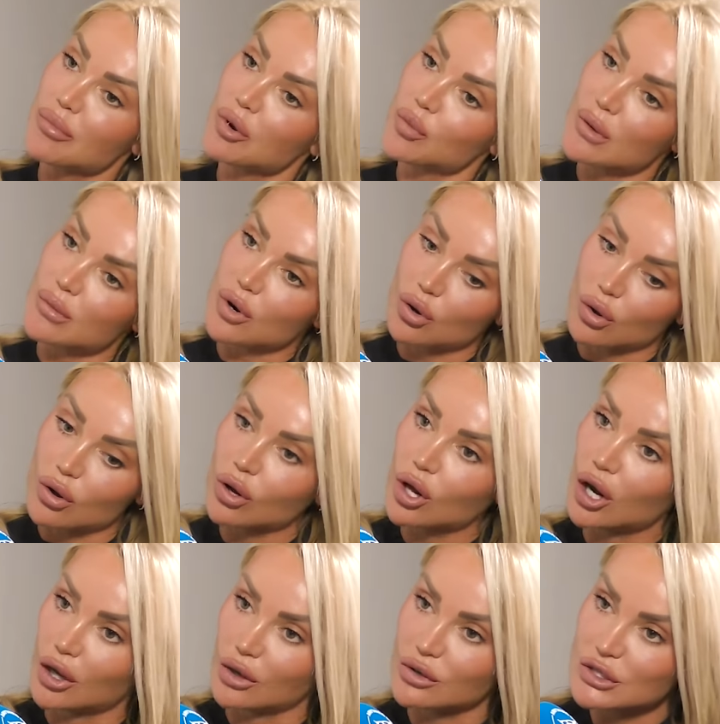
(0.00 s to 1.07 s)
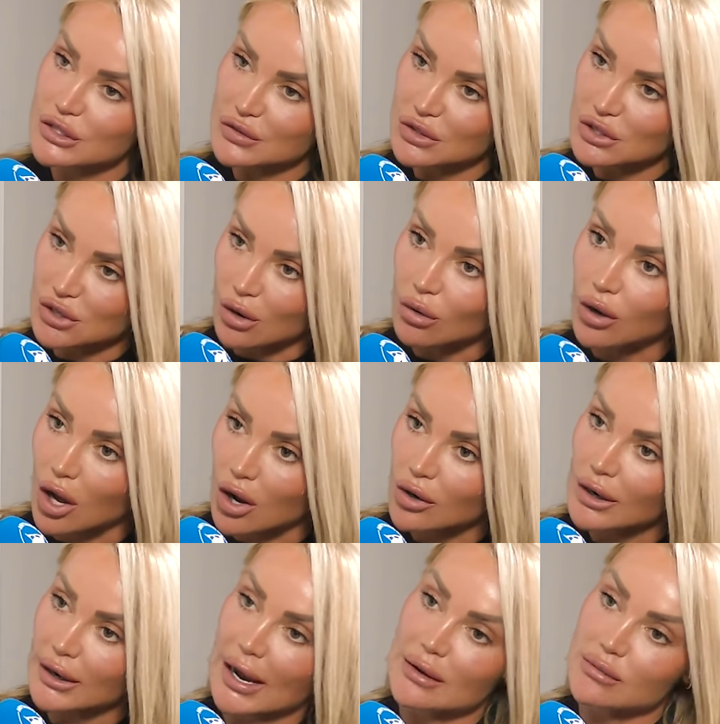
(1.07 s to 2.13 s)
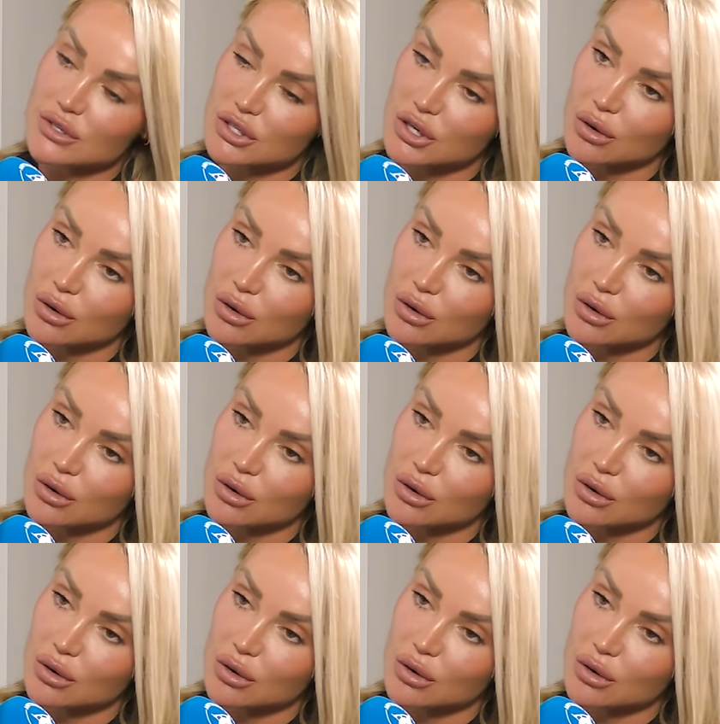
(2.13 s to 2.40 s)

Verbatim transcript: but we were all closed for so long, and I was mm-hmm.